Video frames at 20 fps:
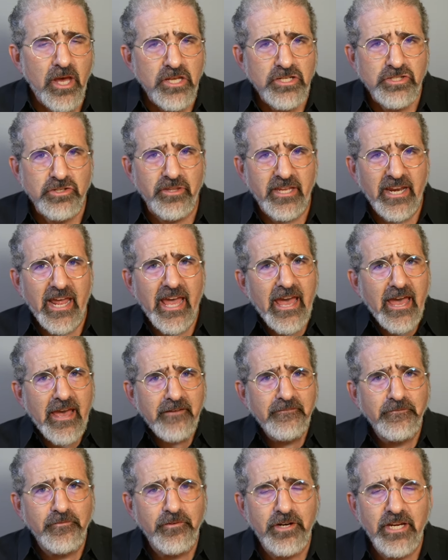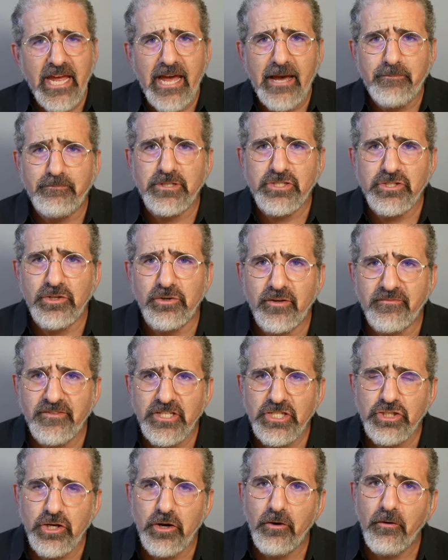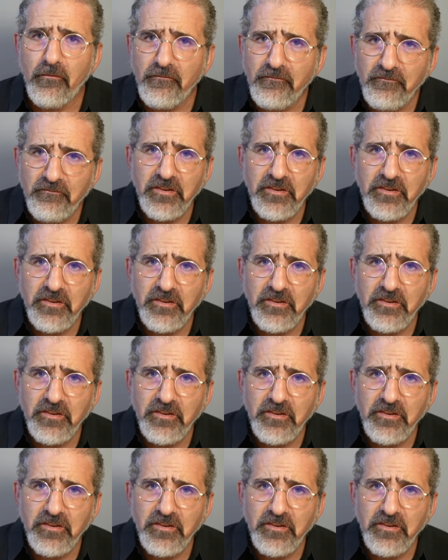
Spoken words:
so that every episode of the show